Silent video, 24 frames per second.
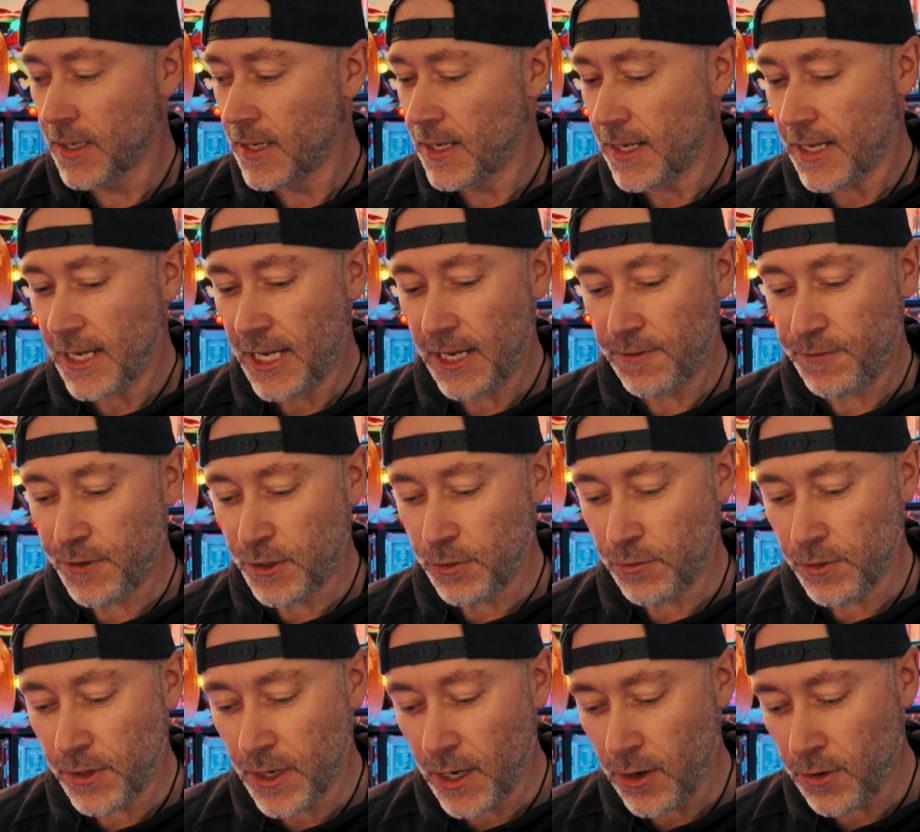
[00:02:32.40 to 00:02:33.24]
If you
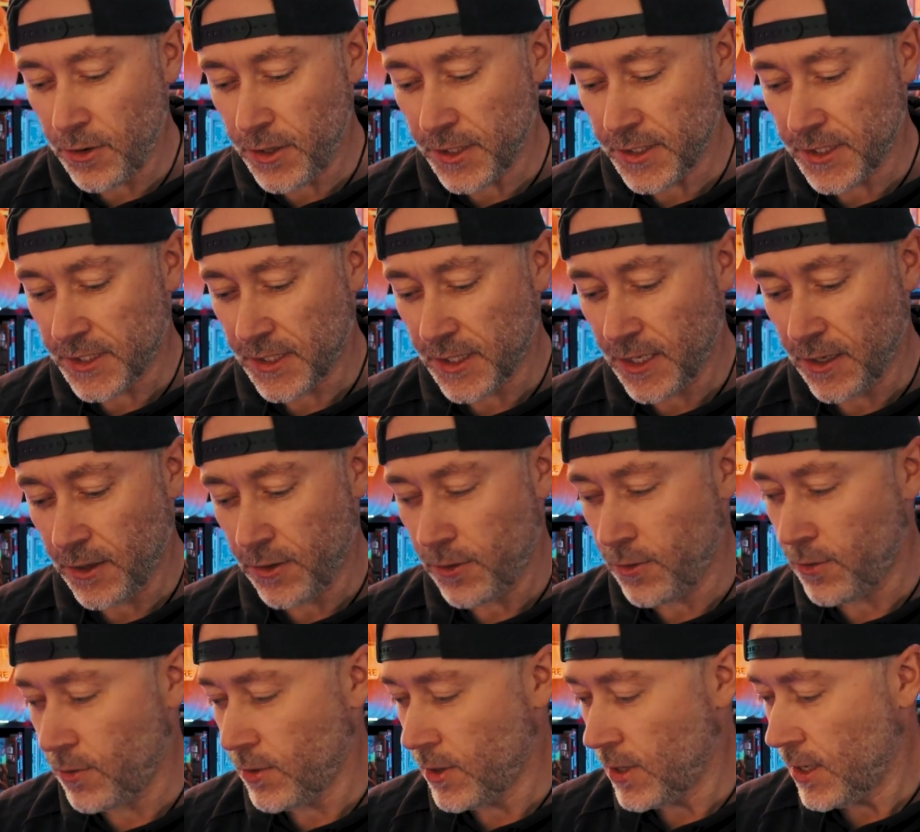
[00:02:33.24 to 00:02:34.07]
notice
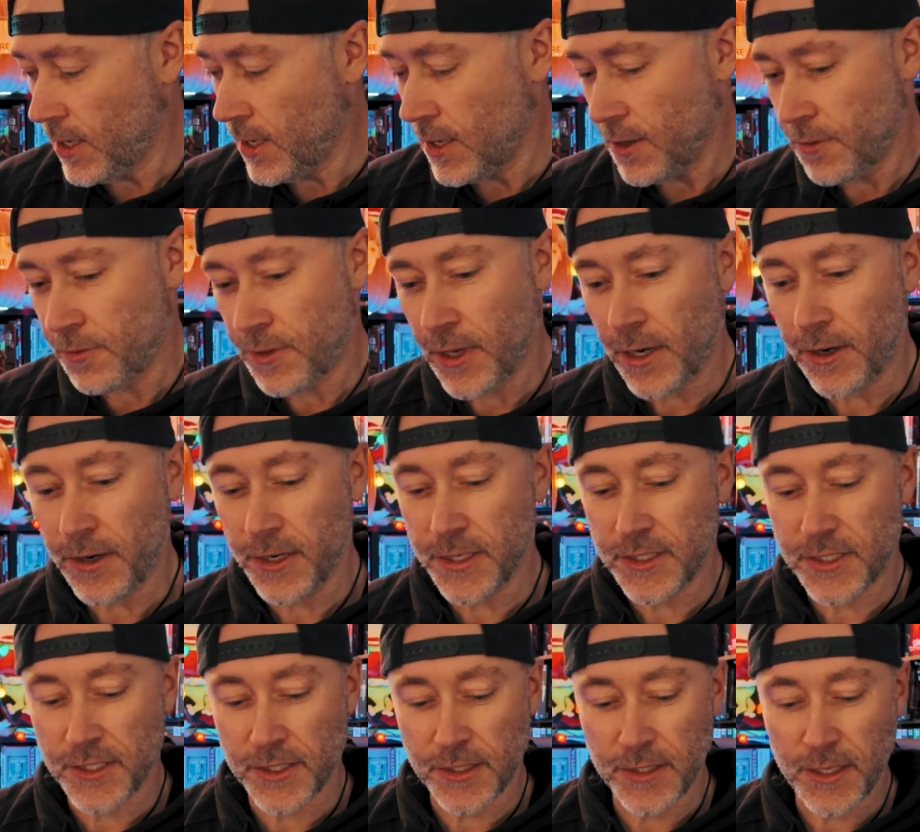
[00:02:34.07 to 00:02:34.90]
though, there
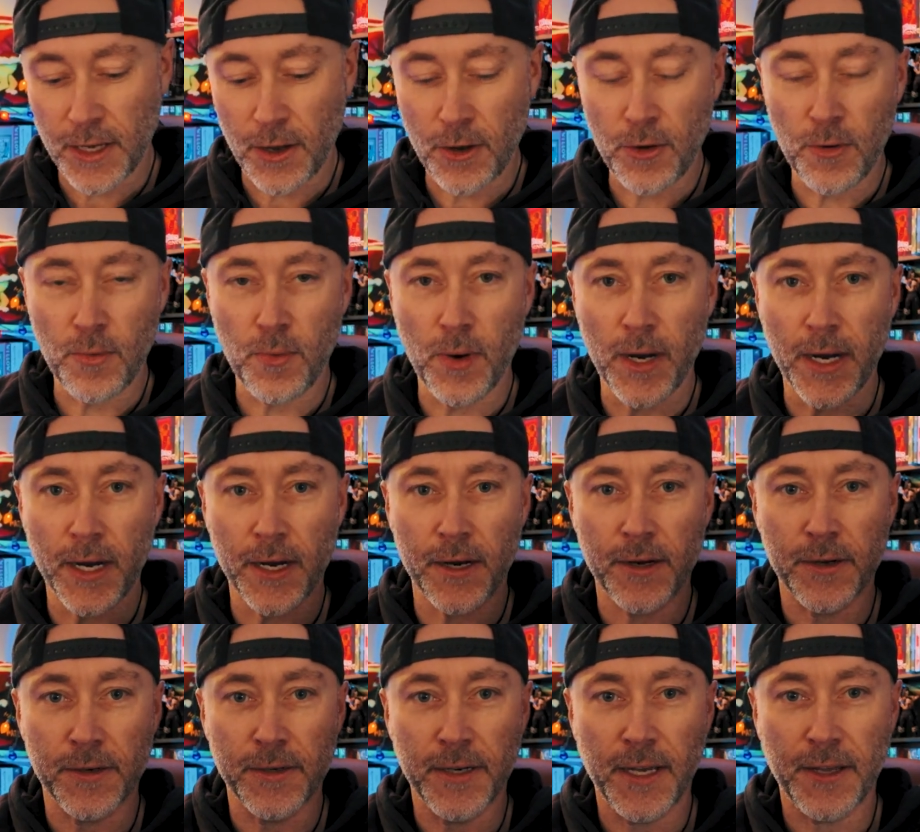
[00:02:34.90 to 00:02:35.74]
is
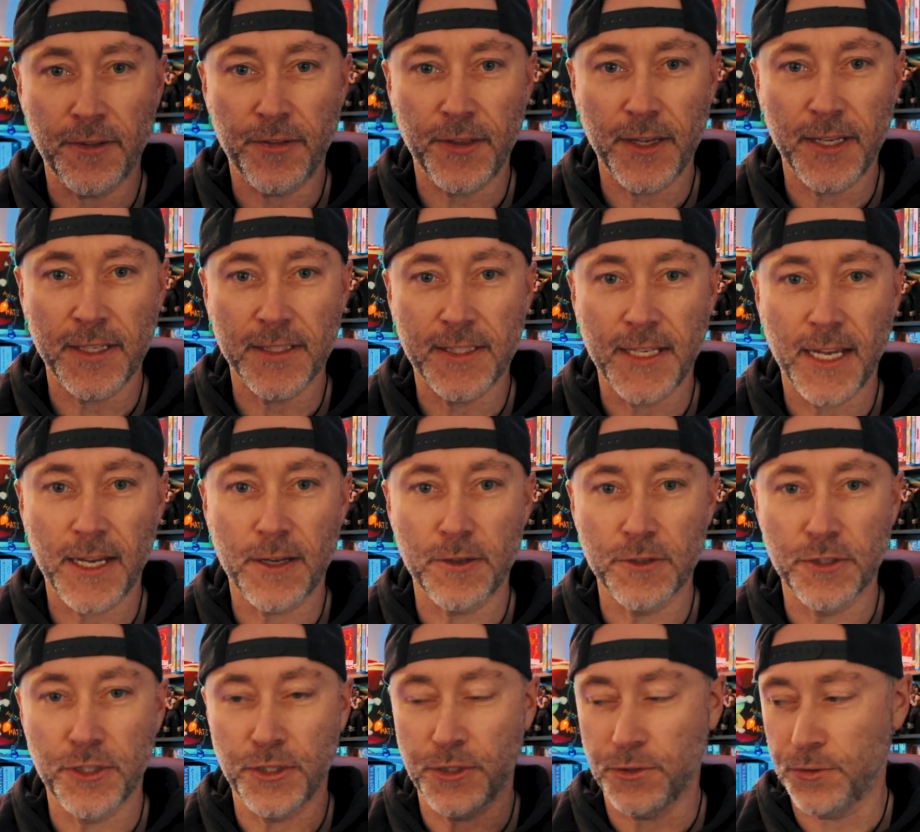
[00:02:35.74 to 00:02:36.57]
nowhere, nothing
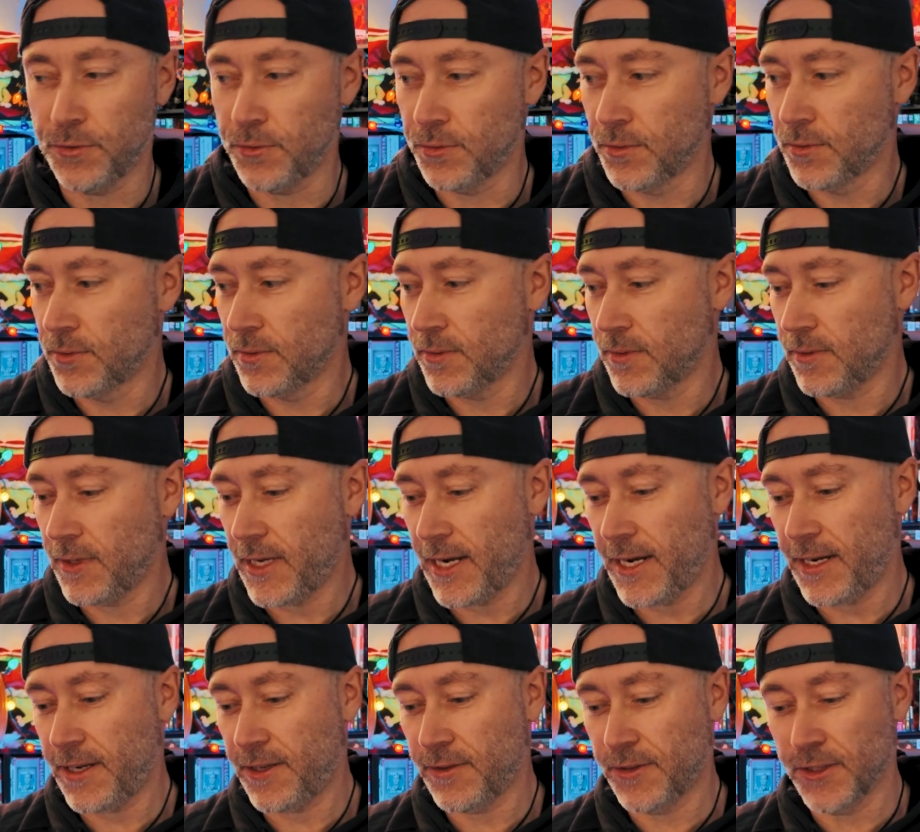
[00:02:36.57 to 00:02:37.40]
tells you
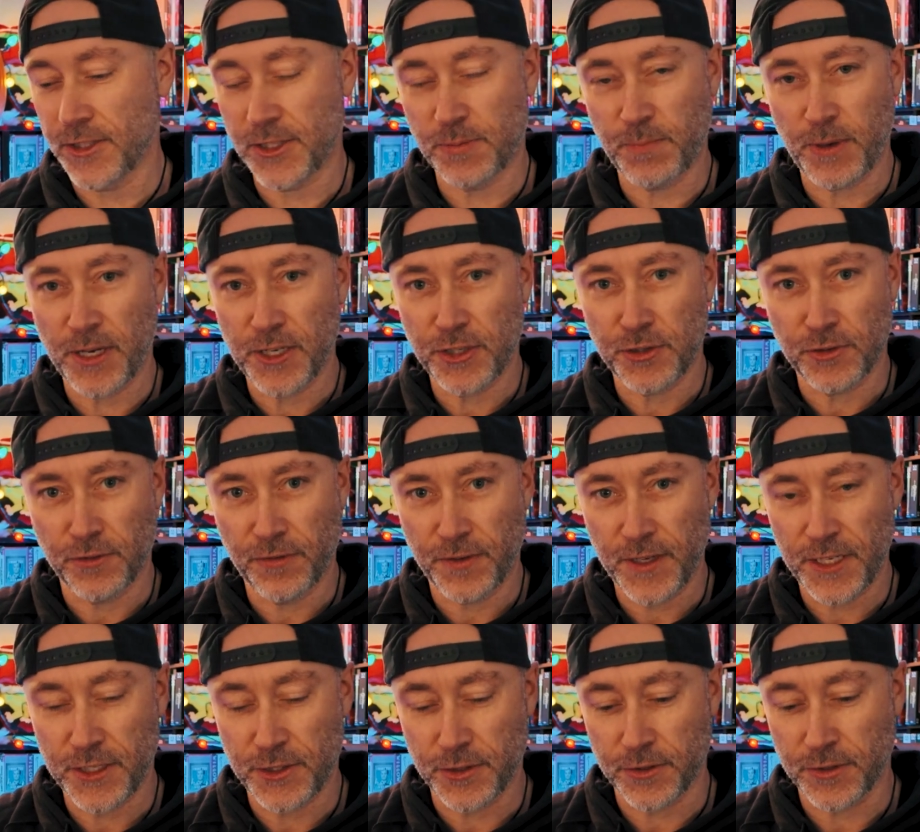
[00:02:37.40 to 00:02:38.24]
like the special
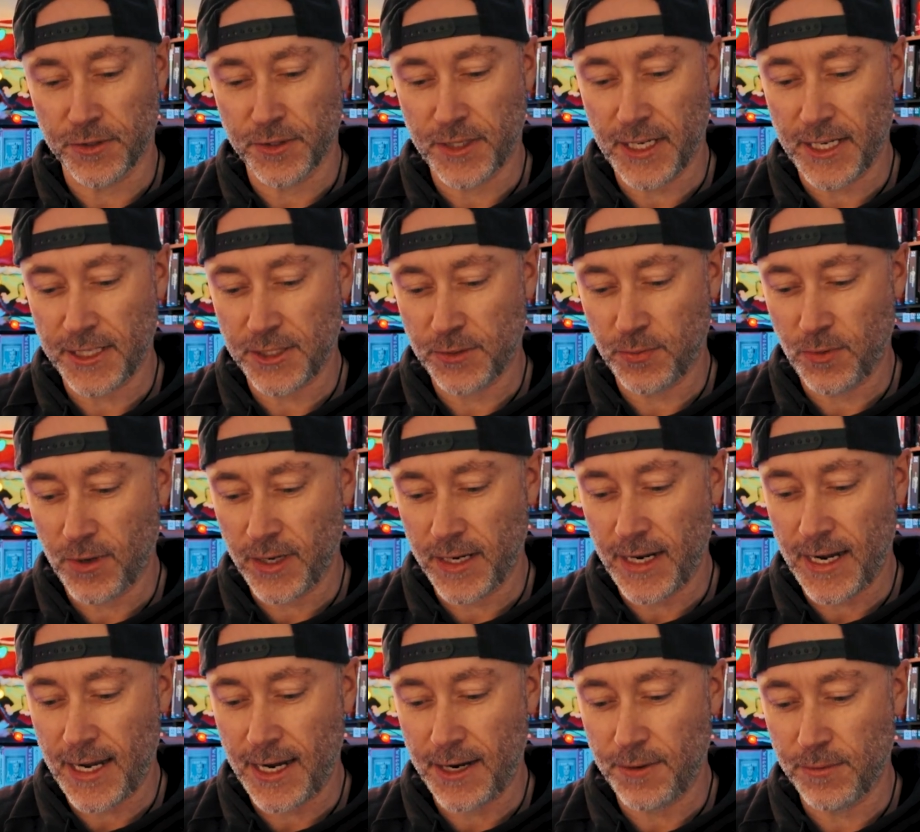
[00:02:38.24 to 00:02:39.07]
features. That's what
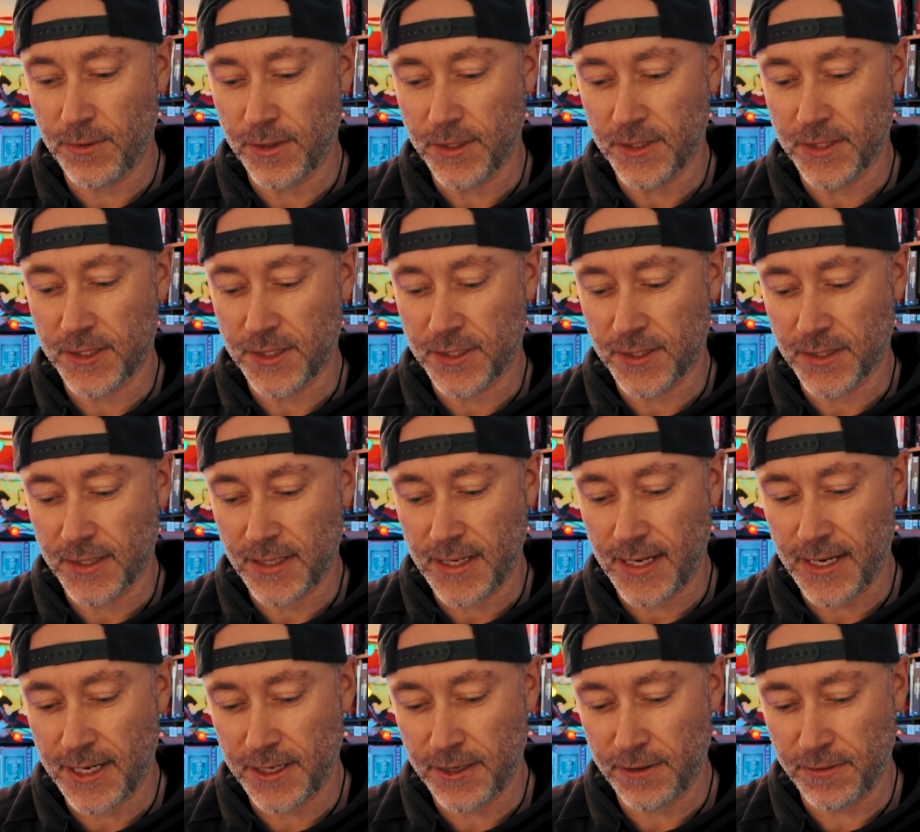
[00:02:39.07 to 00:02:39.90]
I was
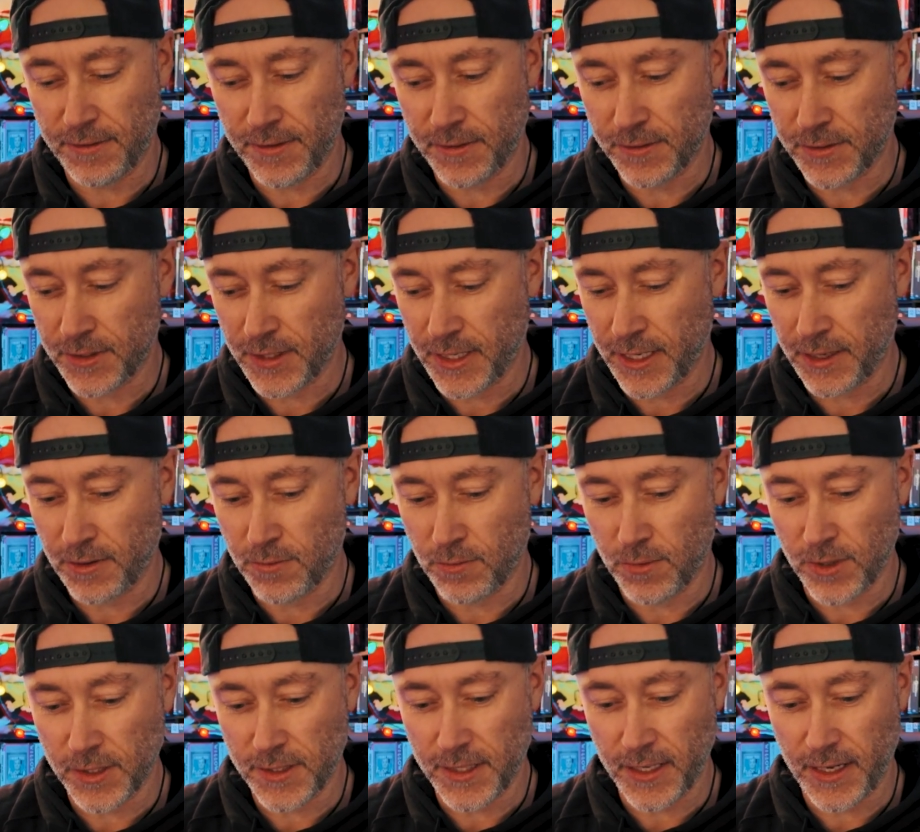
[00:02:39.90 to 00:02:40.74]
like,
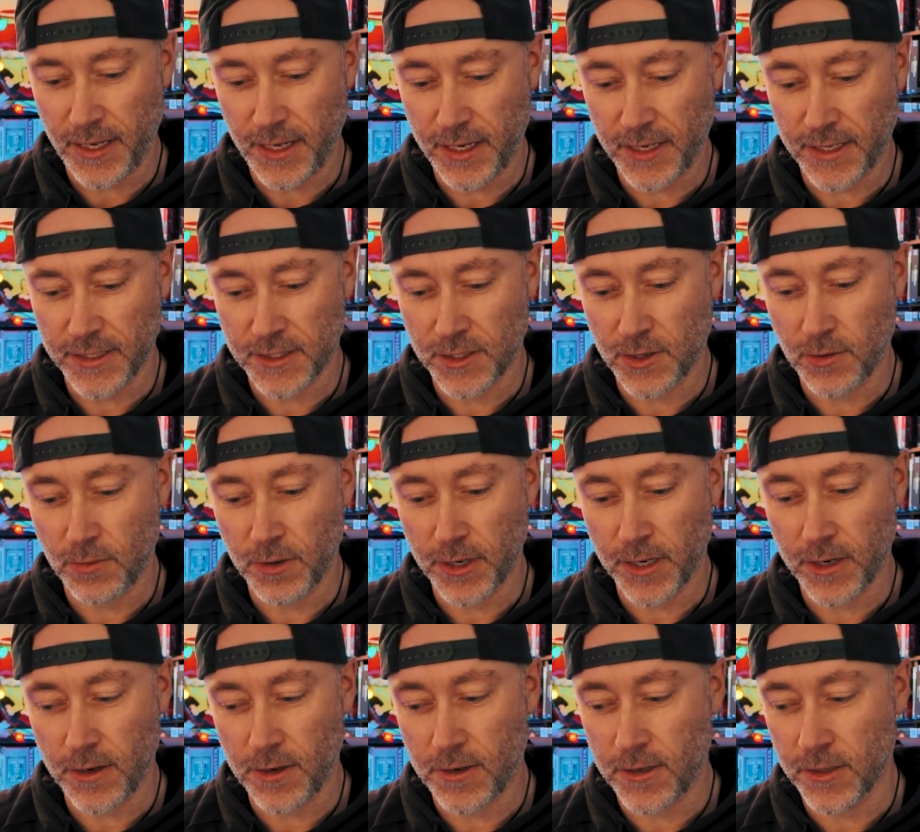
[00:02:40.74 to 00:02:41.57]
what the heck is
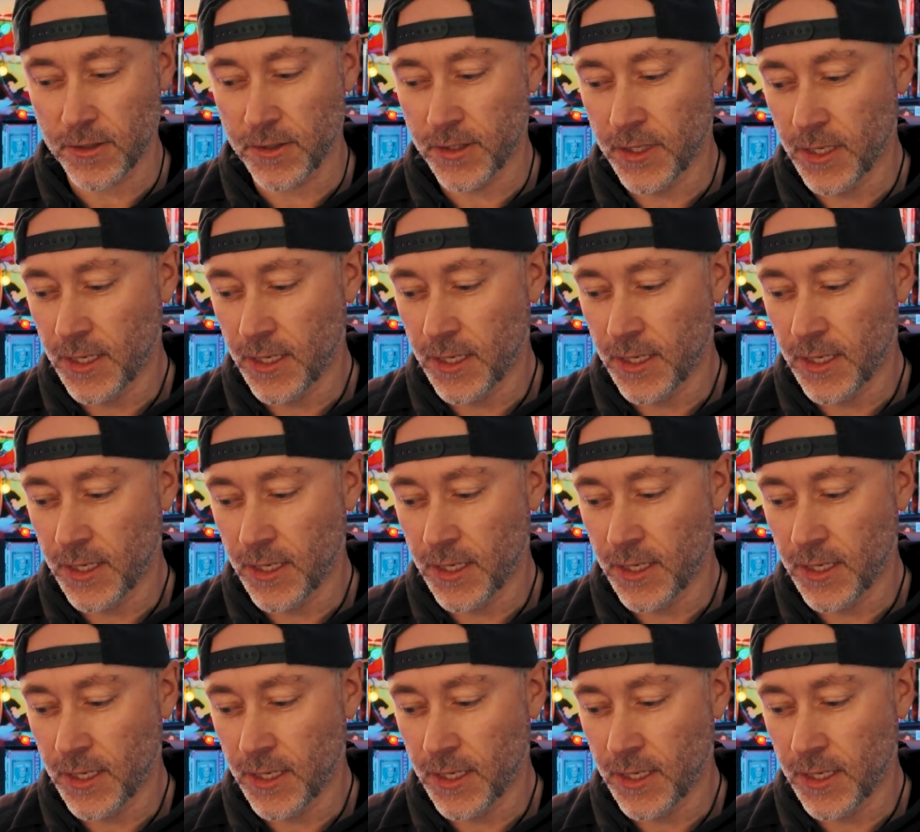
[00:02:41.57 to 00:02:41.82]
going on?